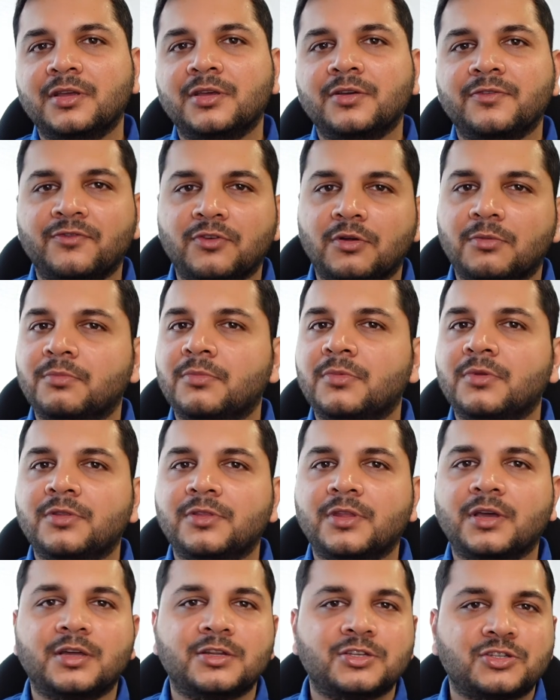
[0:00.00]
from
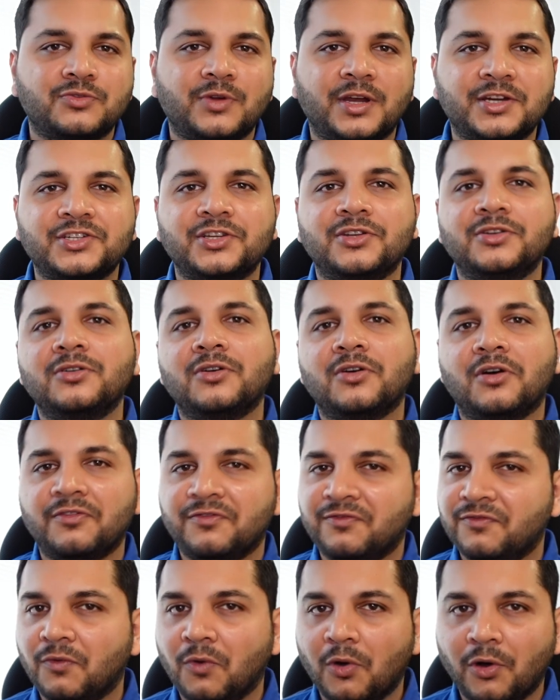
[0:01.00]
the construction
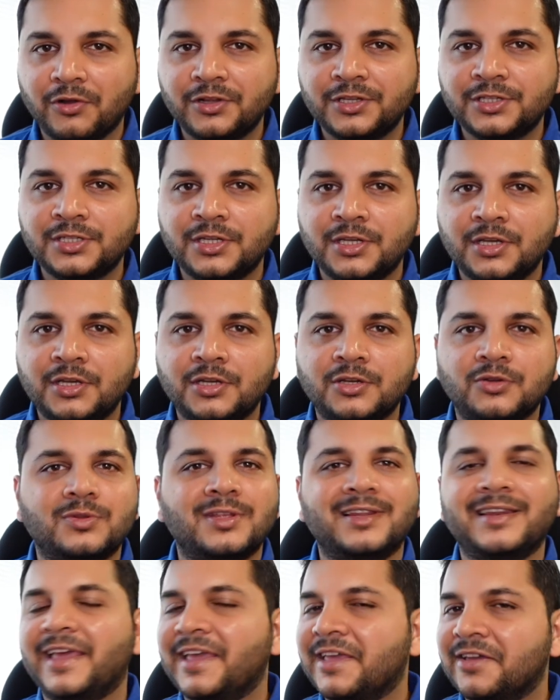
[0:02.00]
of walls to the
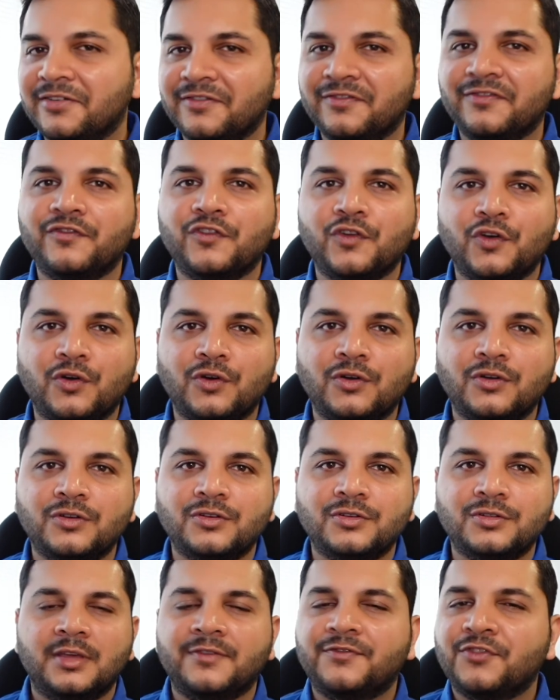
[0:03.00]
laying of floor.
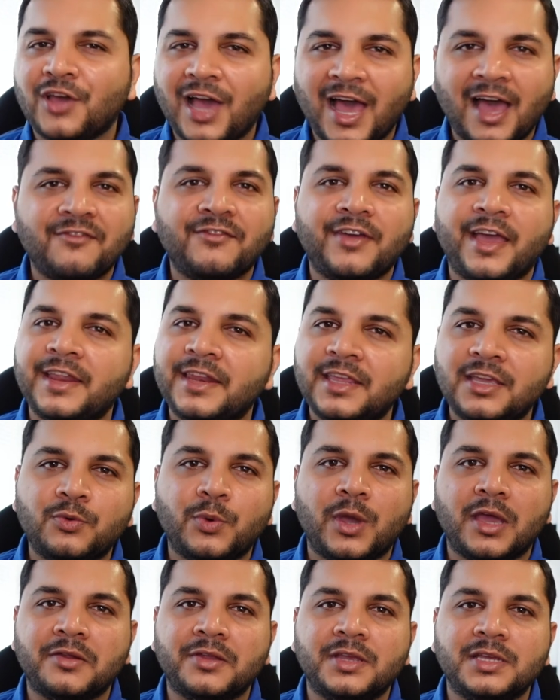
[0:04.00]
If you have any
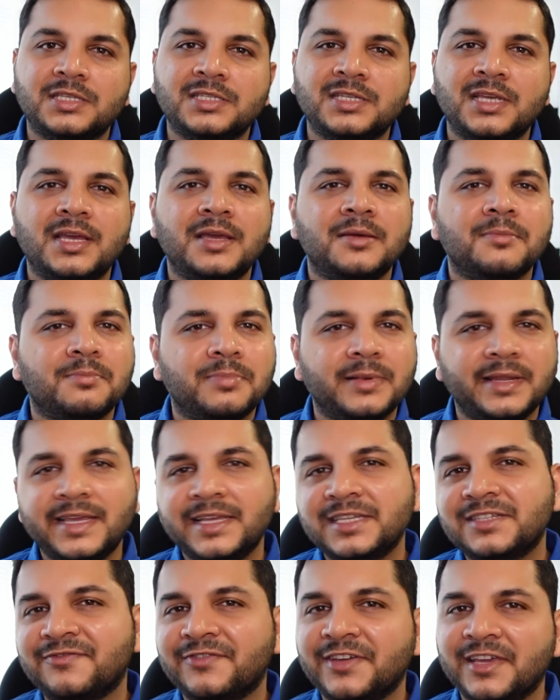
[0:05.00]
queries,
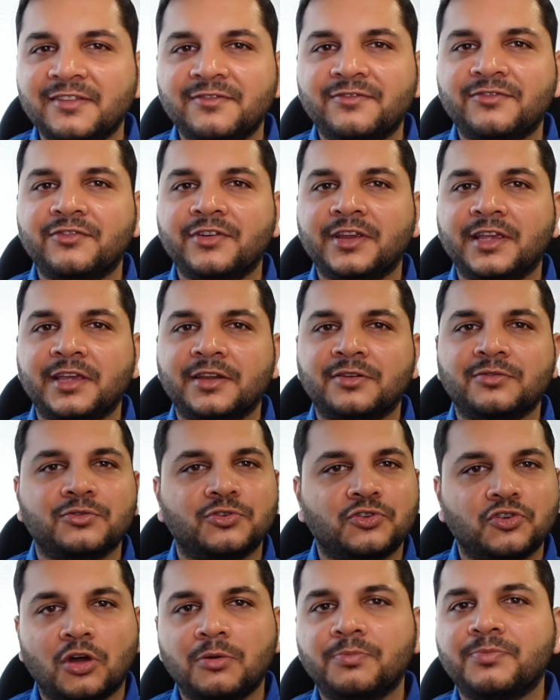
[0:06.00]
please feel free to
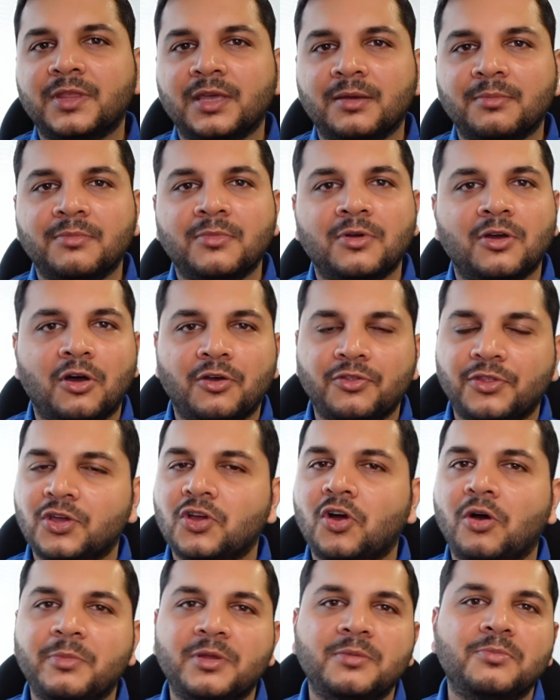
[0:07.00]
drop them on the
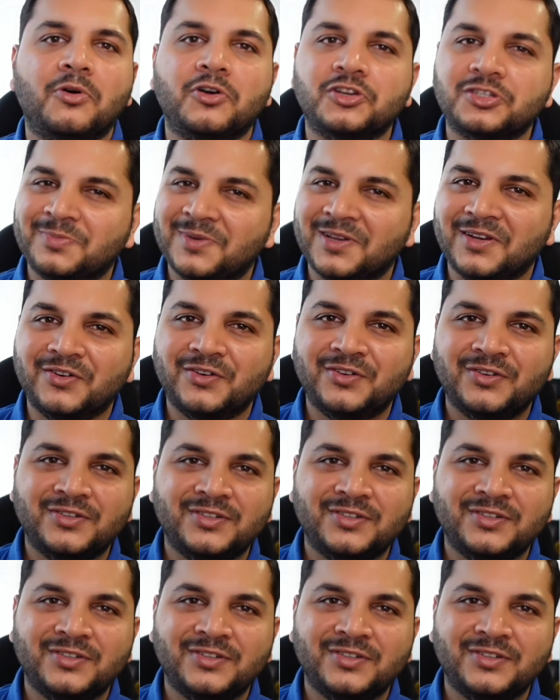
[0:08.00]
comment box below.